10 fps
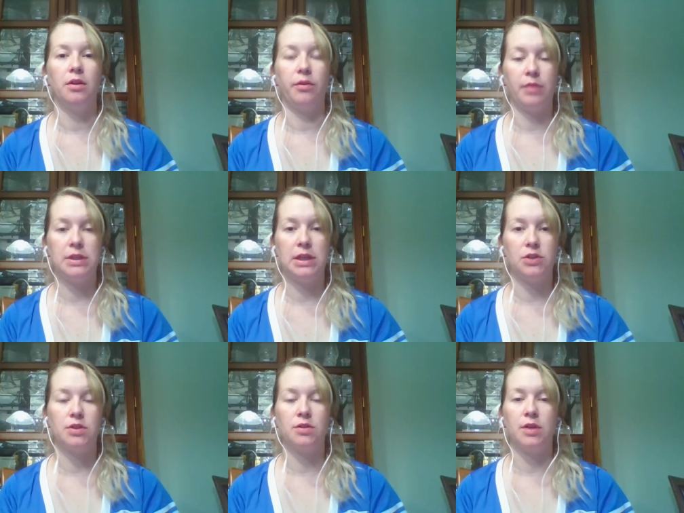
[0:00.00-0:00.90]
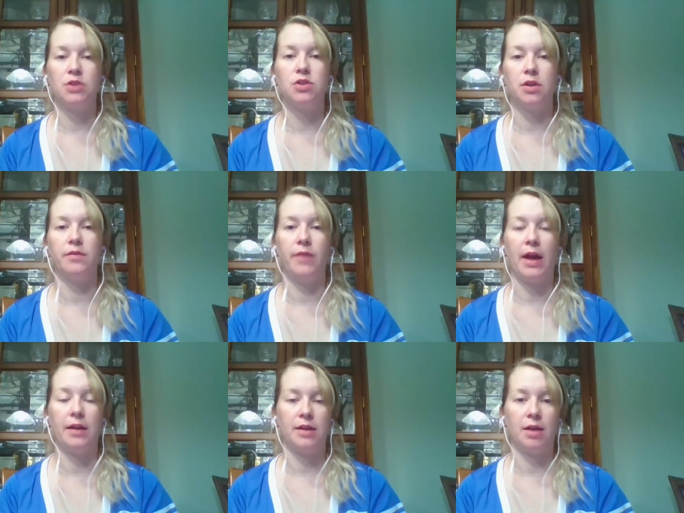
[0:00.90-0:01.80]
the 3 teachers, so they should
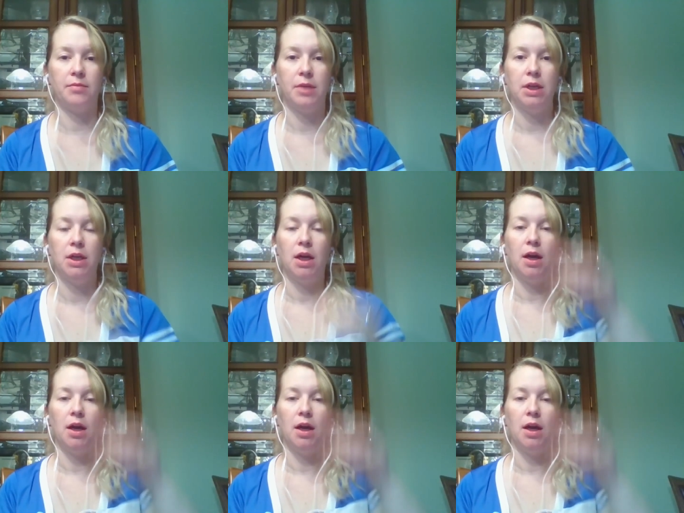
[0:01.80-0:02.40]
have had them.